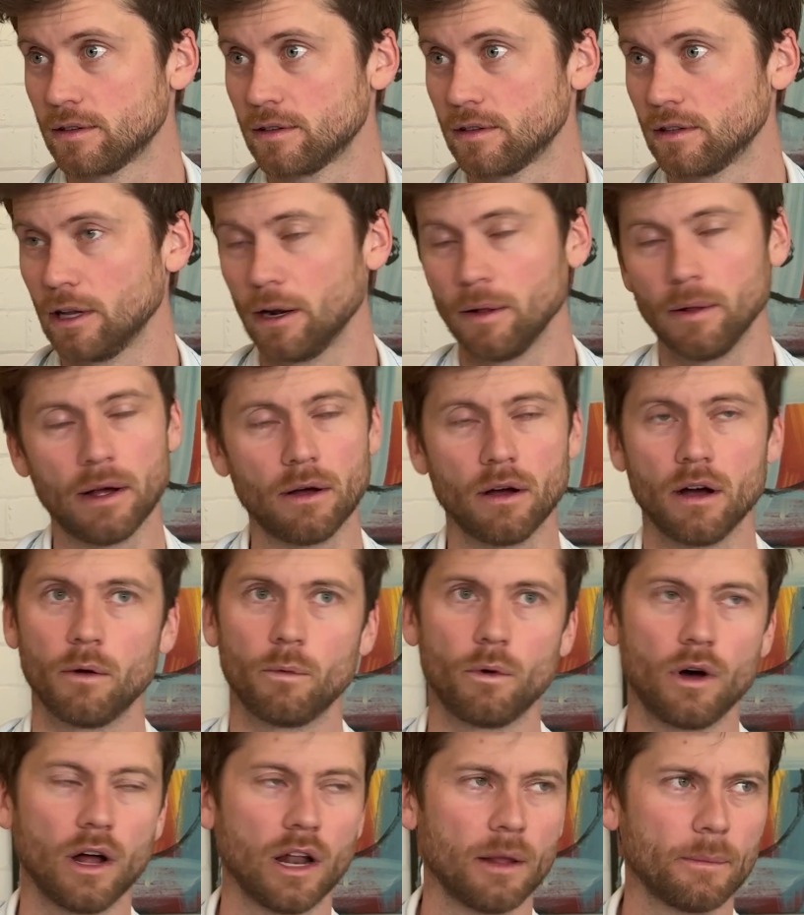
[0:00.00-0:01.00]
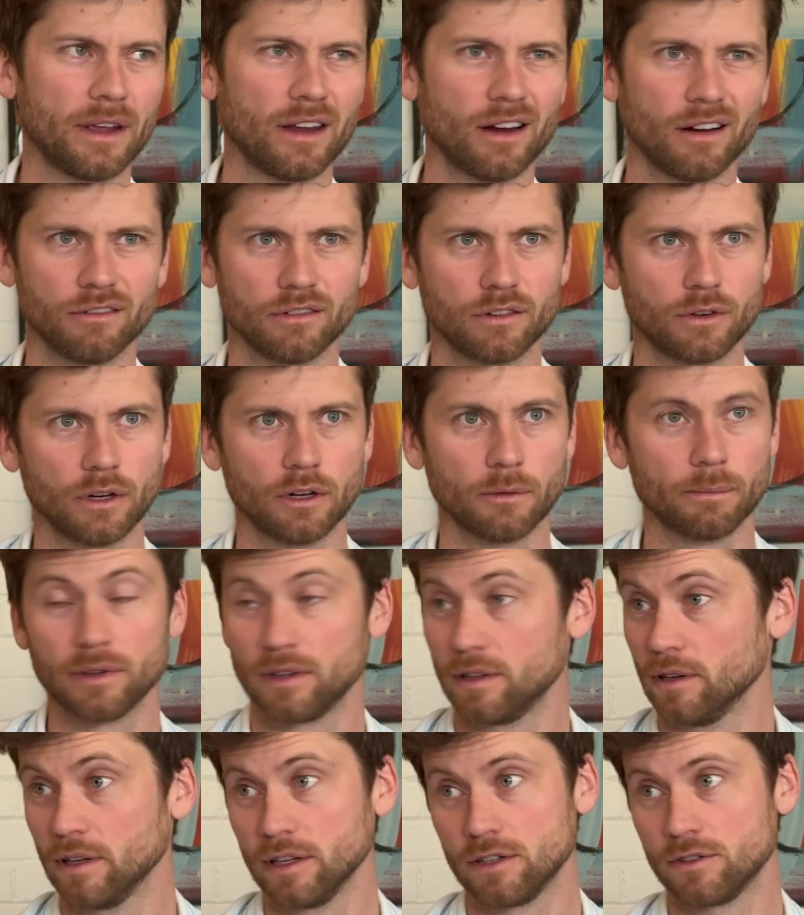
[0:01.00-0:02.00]
Then I'm like, oh, while I'm here, I'll quickly.
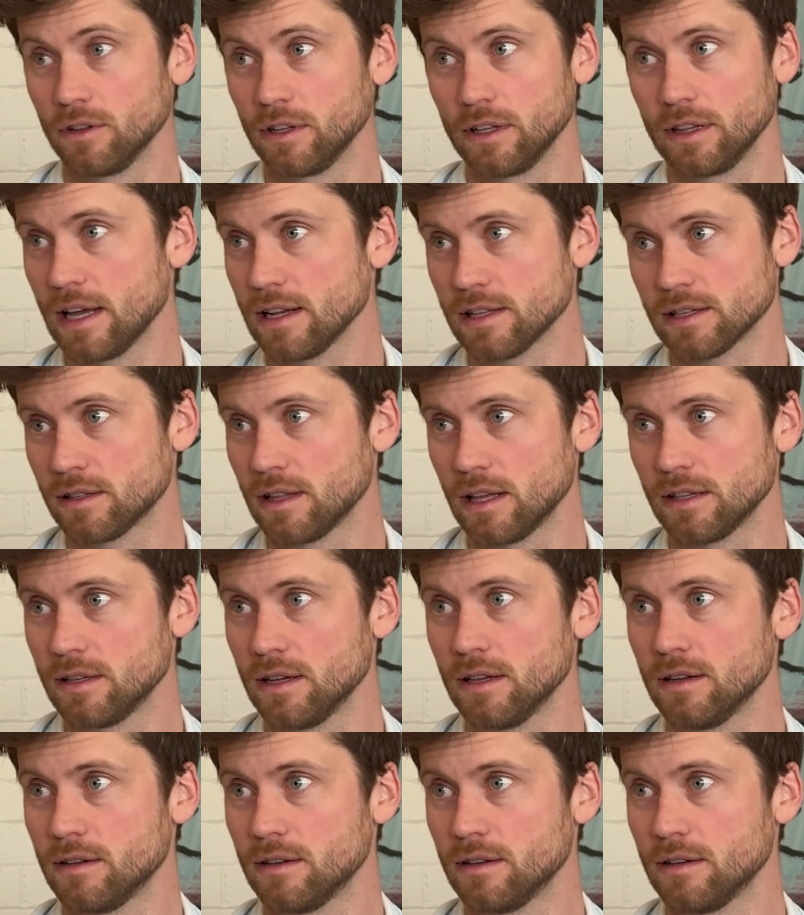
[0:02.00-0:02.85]
But literally, that's it.